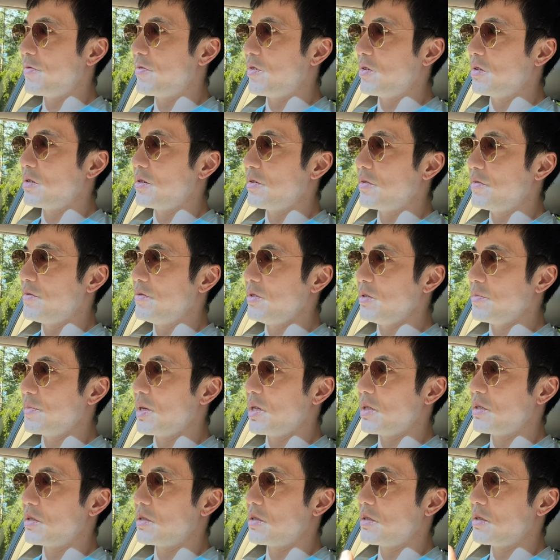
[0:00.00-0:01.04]
for a few
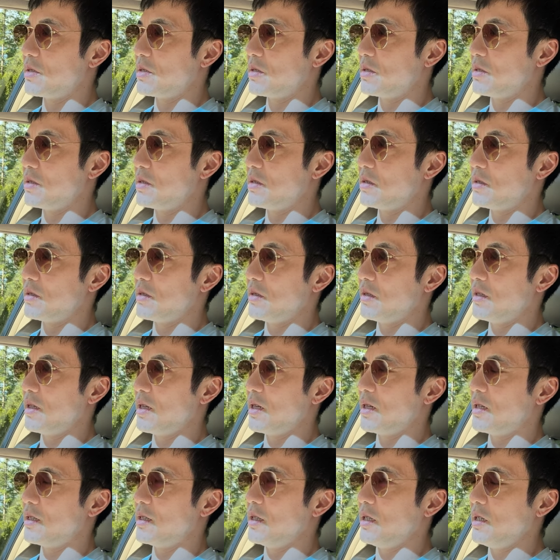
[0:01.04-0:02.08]
months. Just
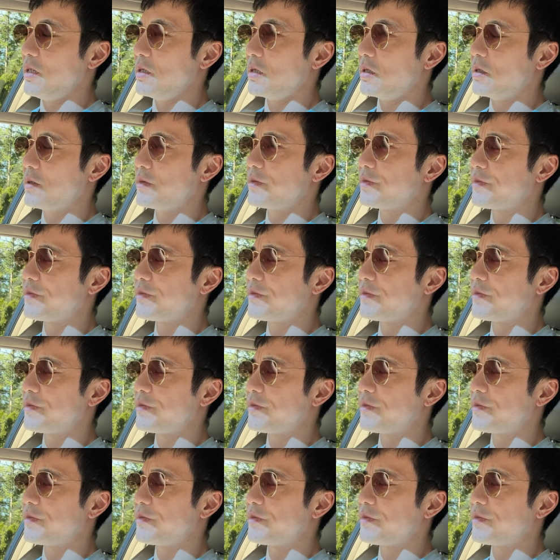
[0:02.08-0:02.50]
let it heal.